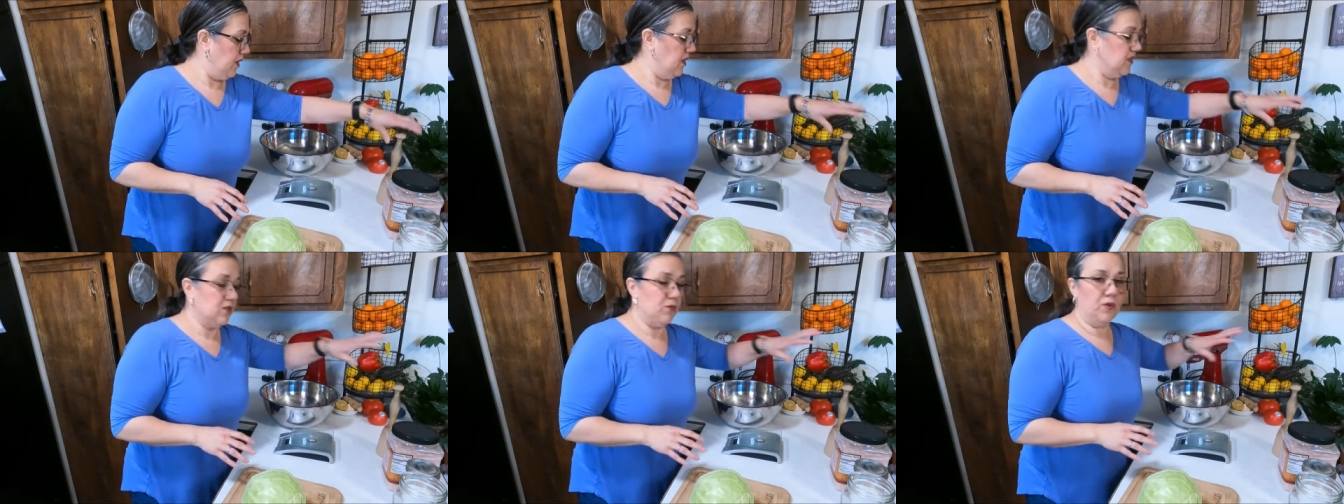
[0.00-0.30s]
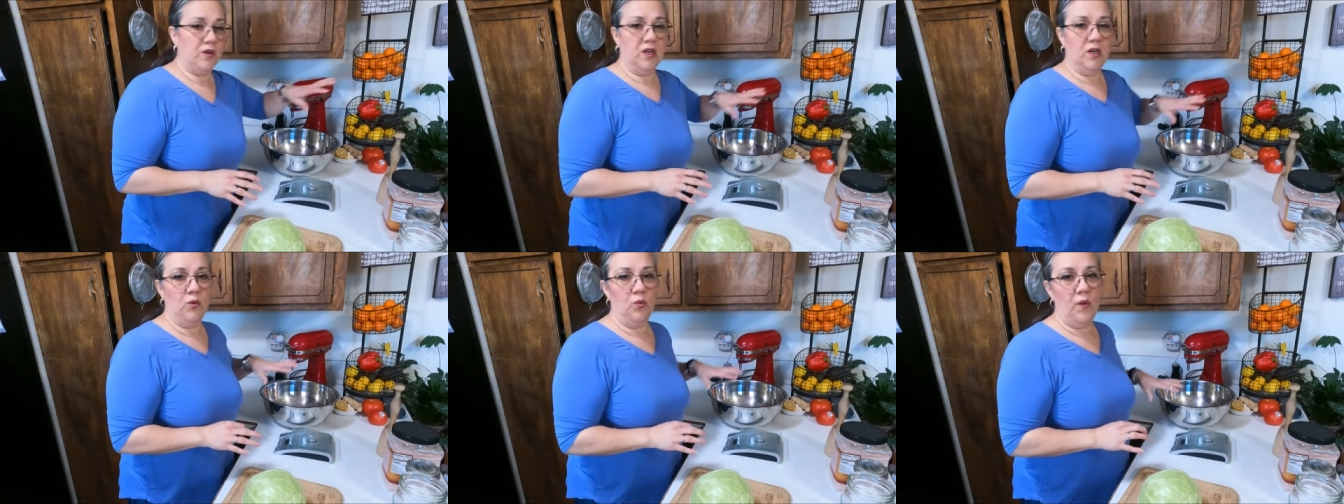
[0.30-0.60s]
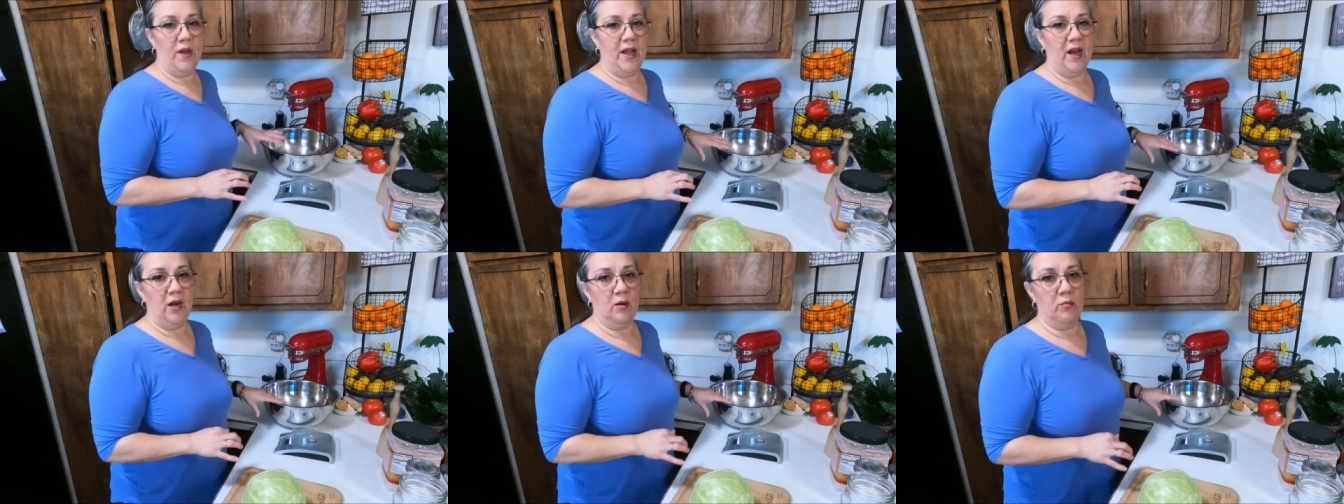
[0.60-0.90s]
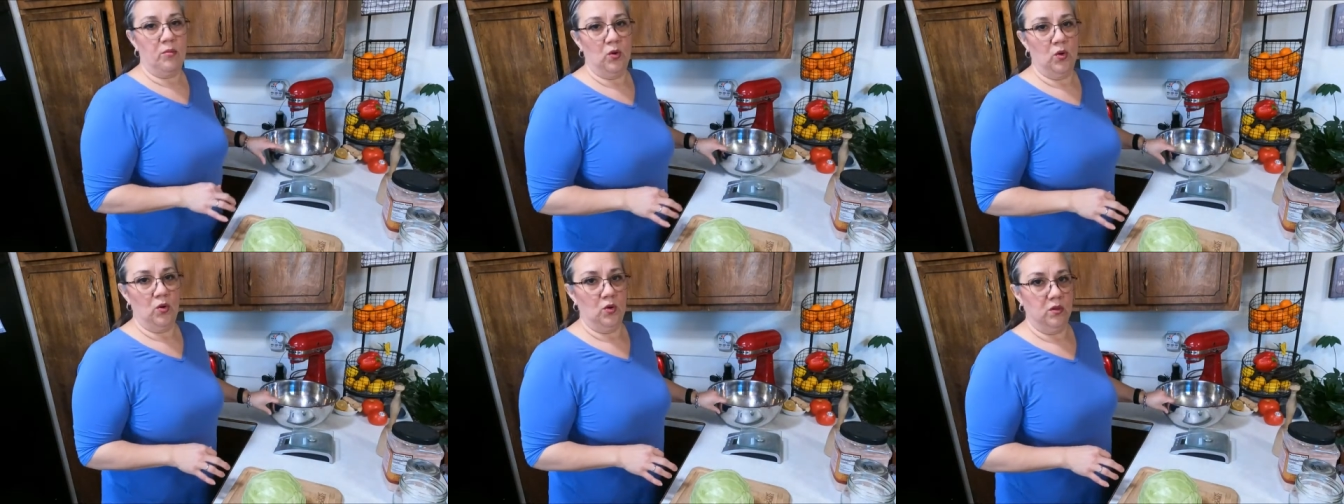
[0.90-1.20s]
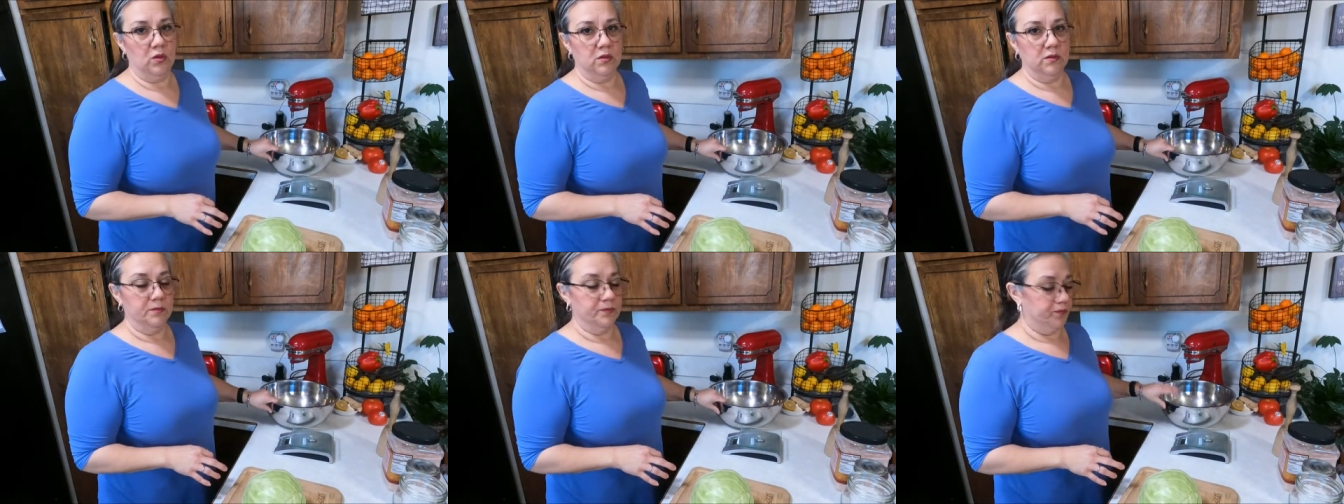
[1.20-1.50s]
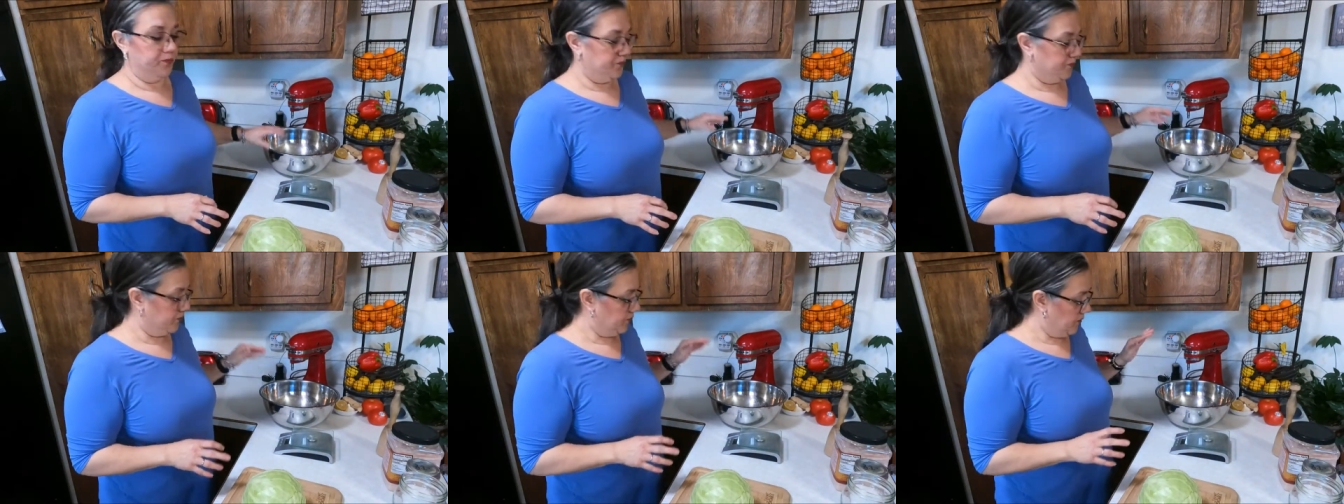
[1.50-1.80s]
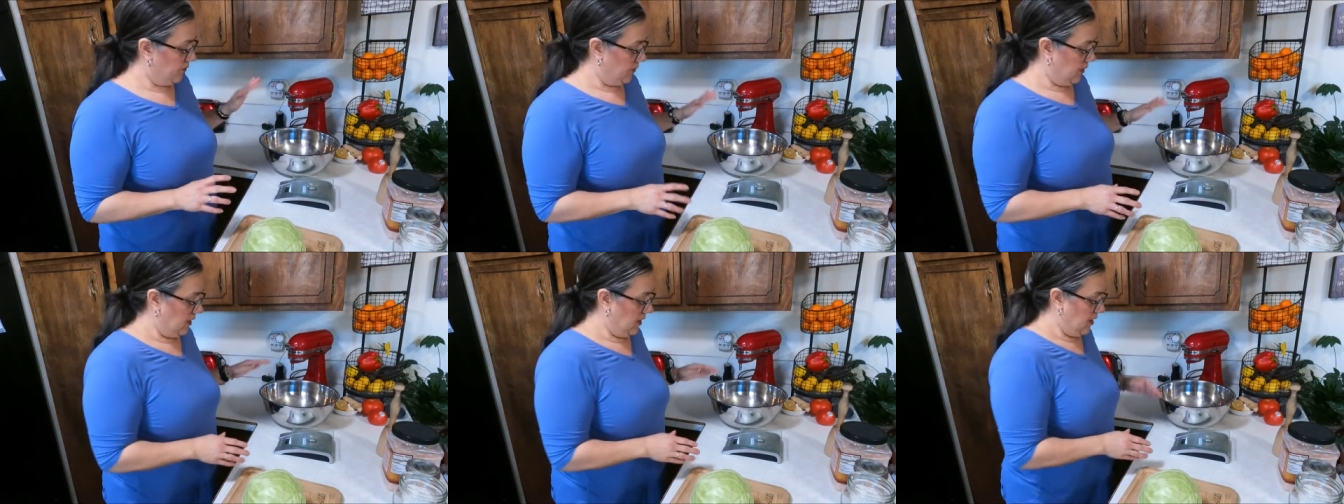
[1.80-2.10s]
is we're gonna weigh our bowl.
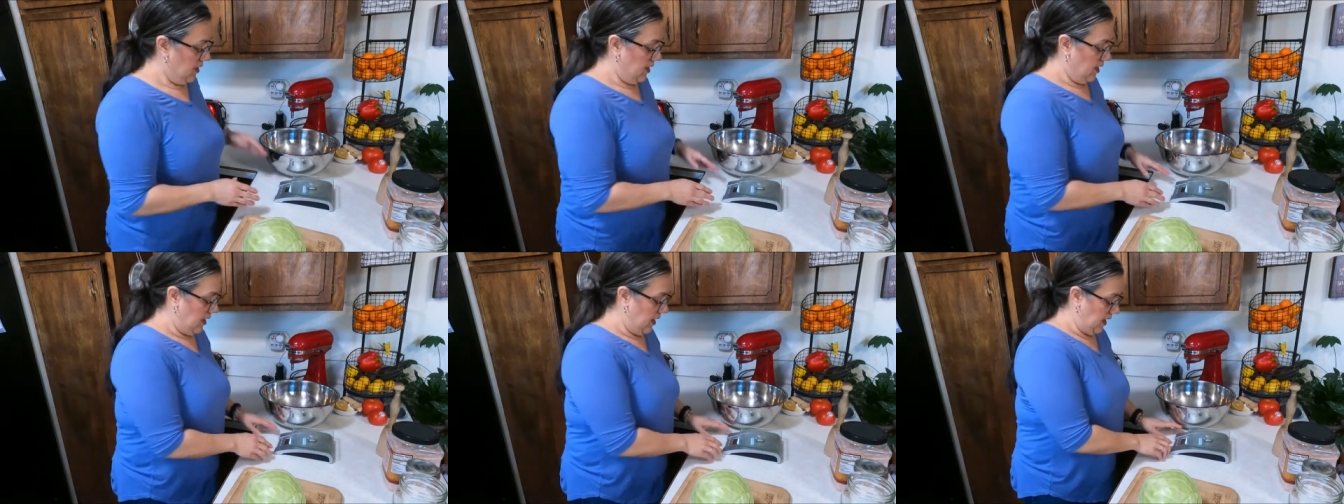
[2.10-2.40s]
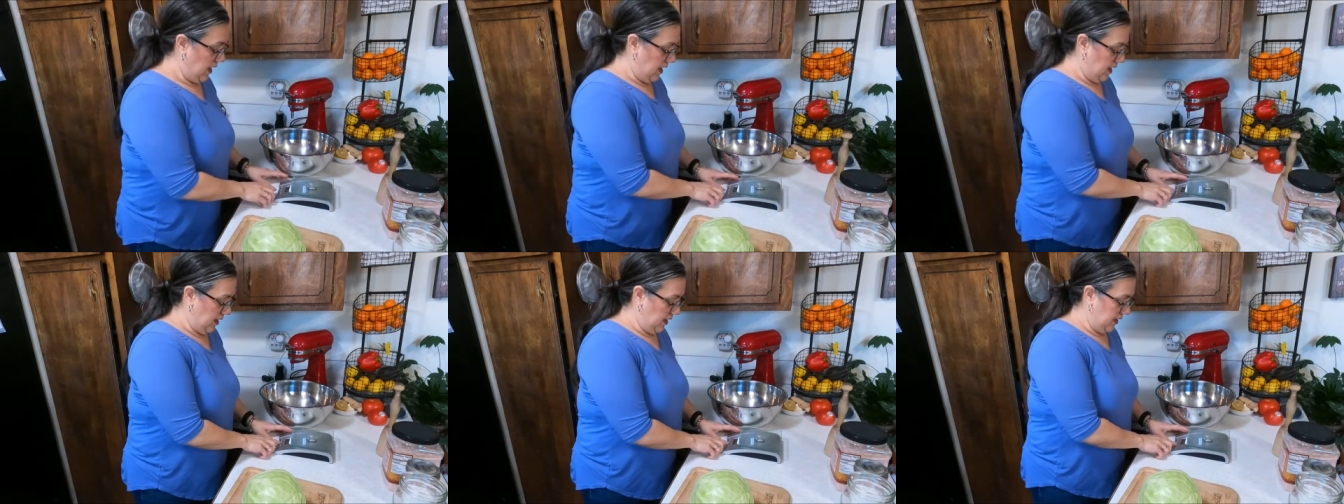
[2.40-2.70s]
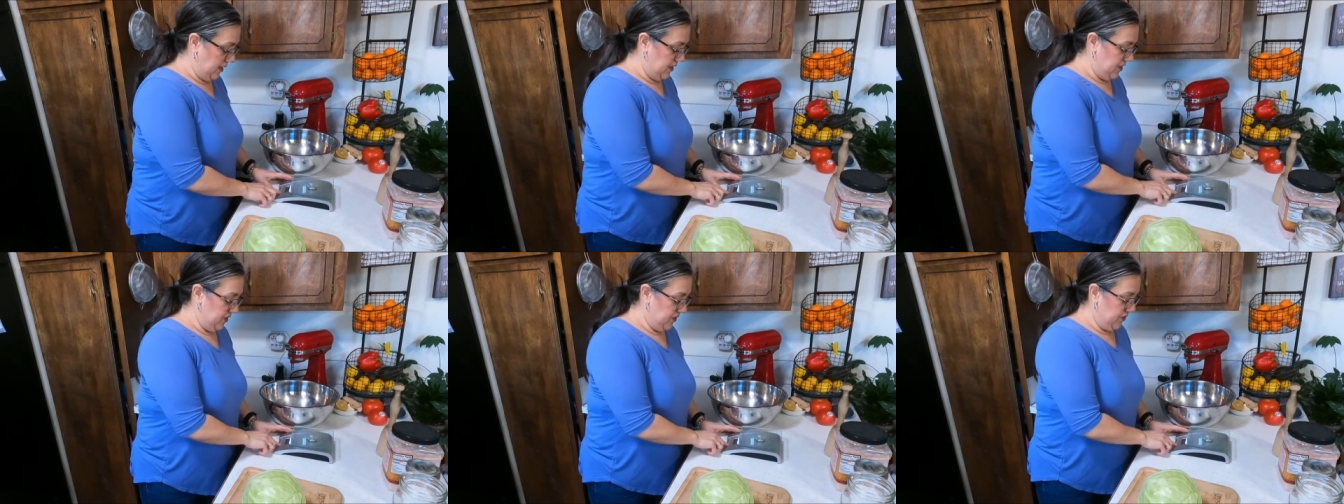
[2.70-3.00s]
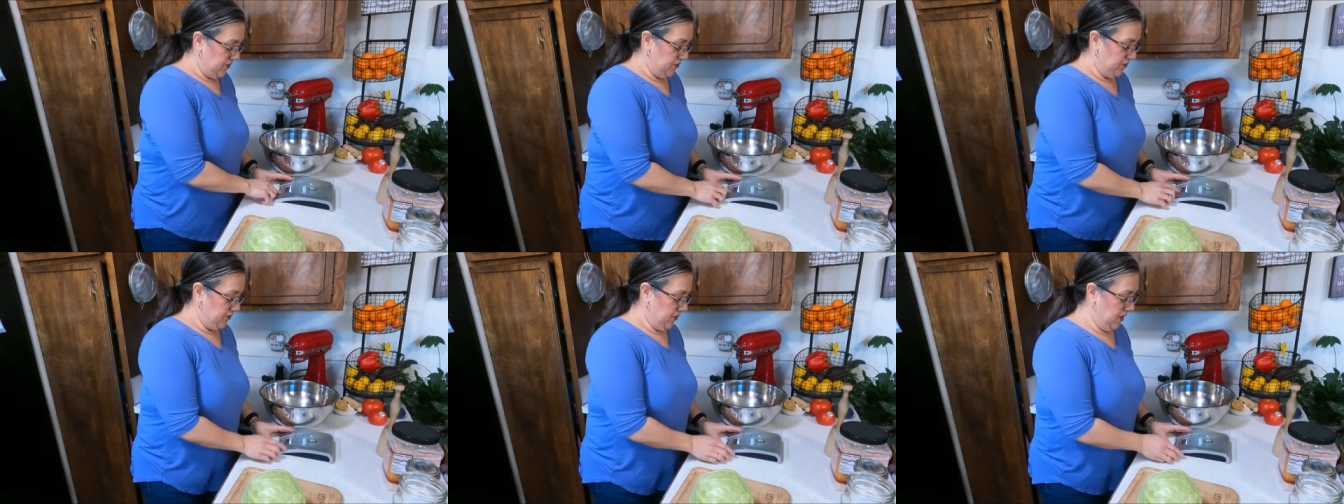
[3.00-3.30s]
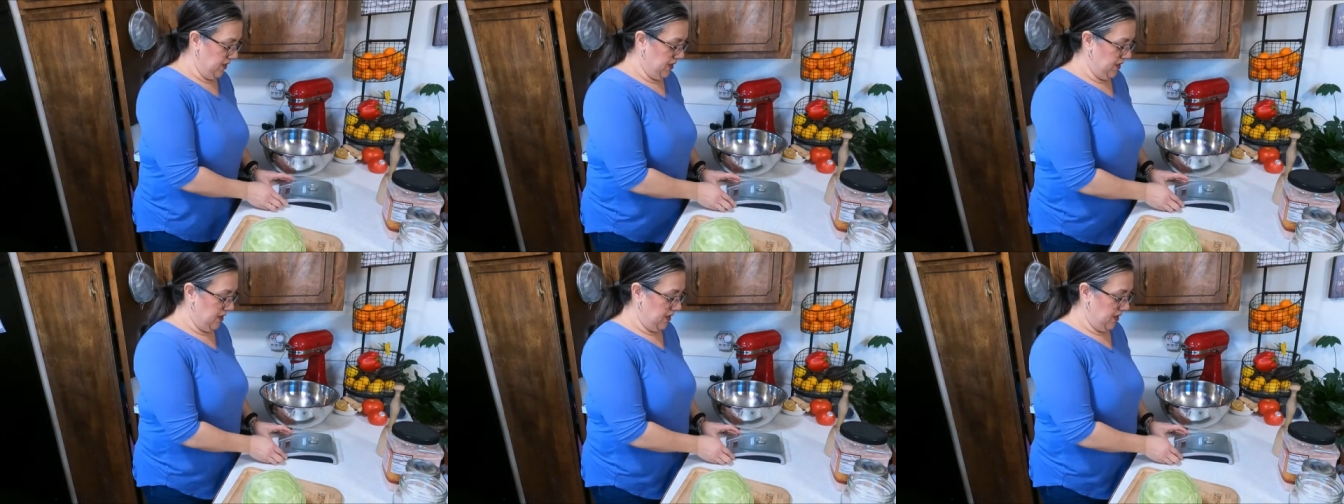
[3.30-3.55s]
And I do